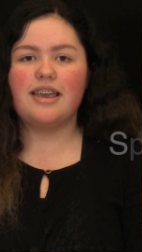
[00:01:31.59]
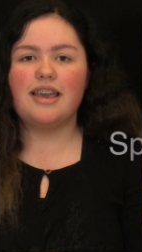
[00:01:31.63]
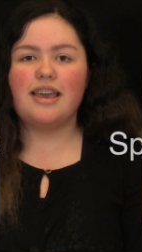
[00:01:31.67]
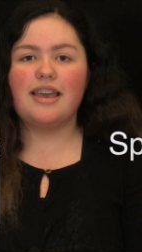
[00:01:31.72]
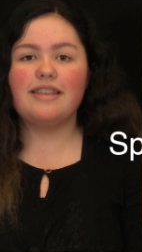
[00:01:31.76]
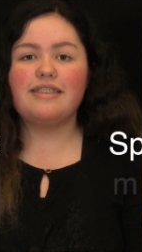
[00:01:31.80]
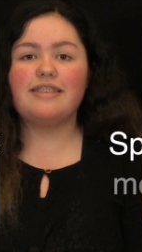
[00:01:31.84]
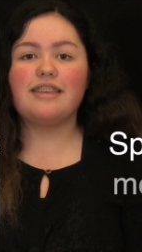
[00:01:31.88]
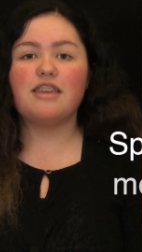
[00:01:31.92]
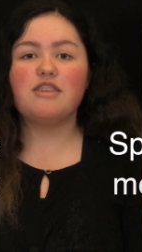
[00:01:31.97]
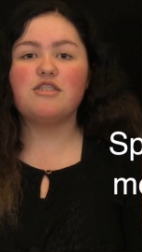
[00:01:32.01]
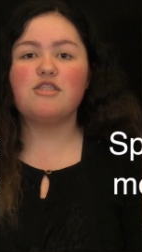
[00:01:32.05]

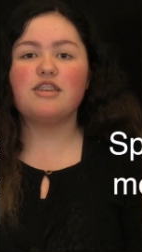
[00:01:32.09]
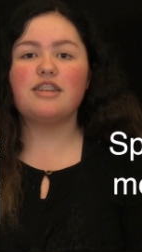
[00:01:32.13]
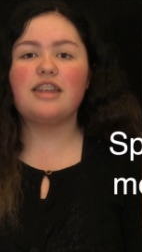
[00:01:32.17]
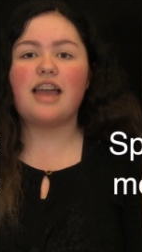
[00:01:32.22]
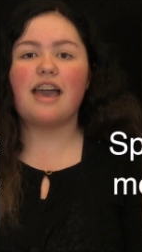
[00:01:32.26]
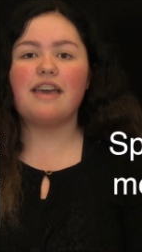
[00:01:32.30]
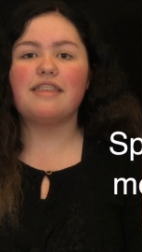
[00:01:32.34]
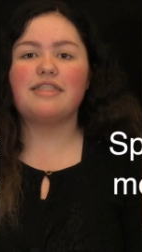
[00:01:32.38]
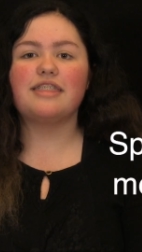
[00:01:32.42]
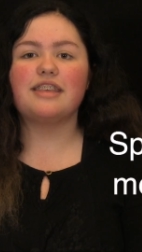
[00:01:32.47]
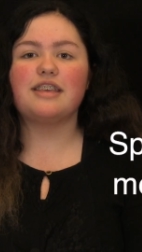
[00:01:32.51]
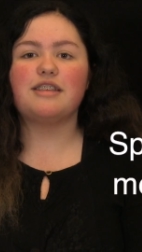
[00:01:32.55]
Attention
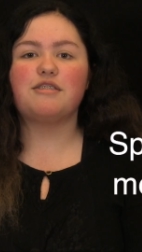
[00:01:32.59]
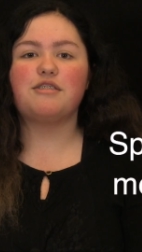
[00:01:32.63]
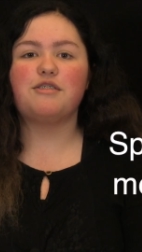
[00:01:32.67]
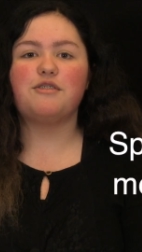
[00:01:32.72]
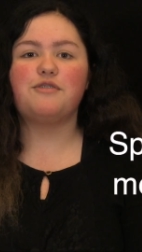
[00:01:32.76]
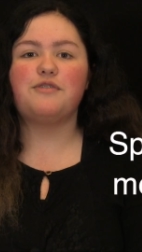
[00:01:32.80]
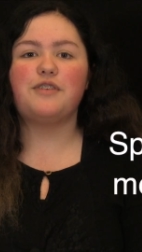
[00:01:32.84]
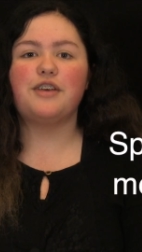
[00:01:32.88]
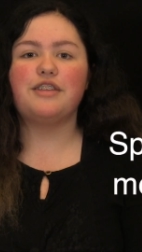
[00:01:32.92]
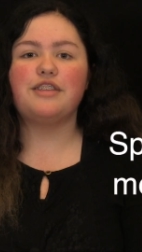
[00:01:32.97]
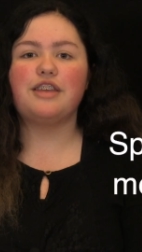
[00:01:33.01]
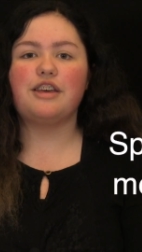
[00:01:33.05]
athletes who
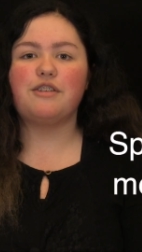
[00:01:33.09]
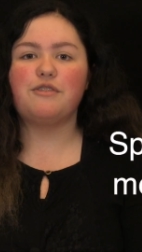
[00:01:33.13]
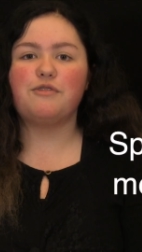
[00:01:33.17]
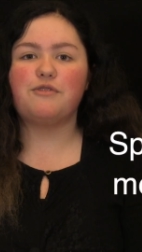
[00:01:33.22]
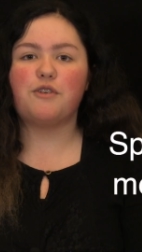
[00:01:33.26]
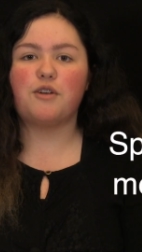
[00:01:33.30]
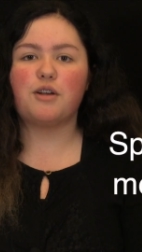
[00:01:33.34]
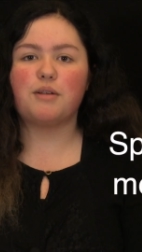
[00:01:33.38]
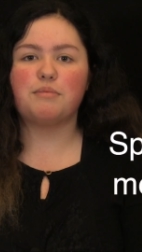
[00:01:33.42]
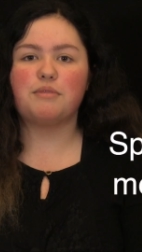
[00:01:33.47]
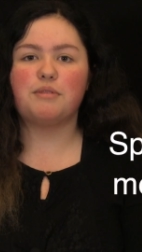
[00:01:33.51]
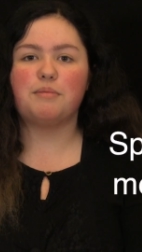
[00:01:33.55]
filled out a
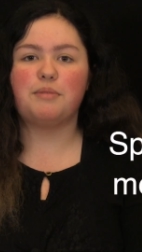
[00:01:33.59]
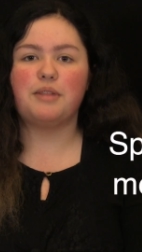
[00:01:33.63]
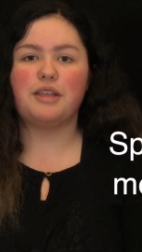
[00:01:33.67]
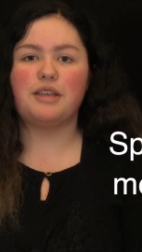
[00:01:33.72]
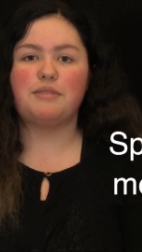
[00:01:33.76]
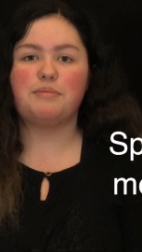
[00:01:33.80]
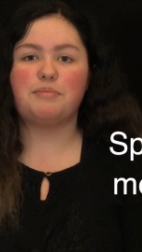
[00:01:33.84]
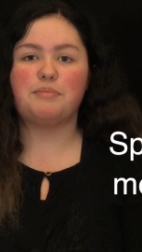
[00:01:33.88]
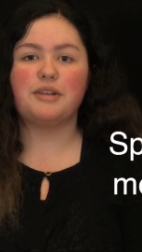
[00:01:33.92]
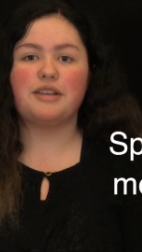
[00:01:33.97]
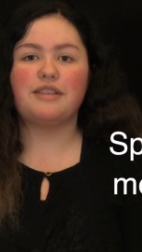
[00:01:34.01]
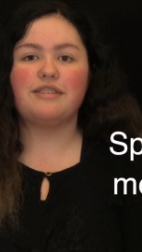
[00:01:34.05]
form to play
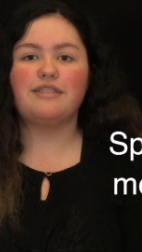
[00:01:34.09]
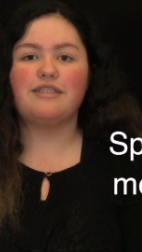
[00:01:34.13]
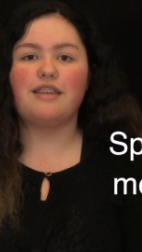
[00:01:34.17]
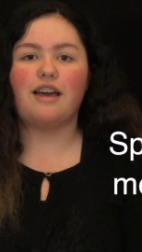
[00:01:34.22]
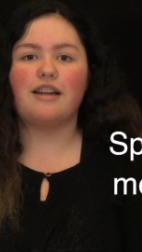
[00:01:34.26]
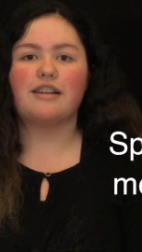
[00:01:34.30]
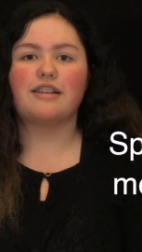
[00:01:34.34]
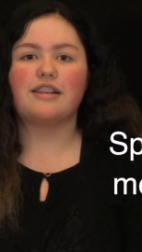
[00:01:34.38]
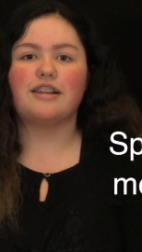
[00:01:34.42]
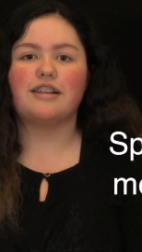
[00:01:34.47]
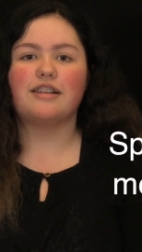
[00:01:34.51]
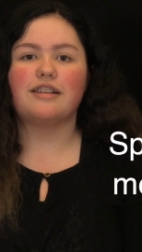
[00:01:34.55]
spring
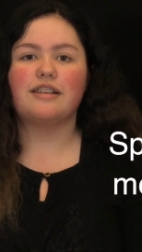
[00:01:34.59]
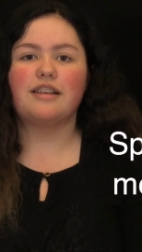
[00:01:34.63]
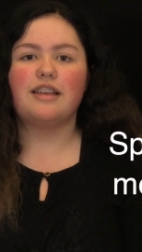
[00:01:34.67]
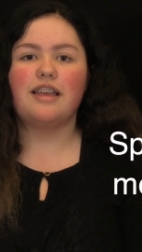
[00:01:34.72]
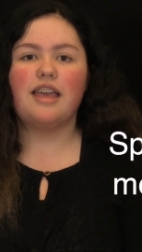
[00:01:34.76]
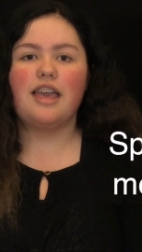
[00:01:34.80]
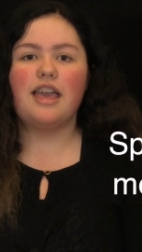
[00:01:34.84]
soccer.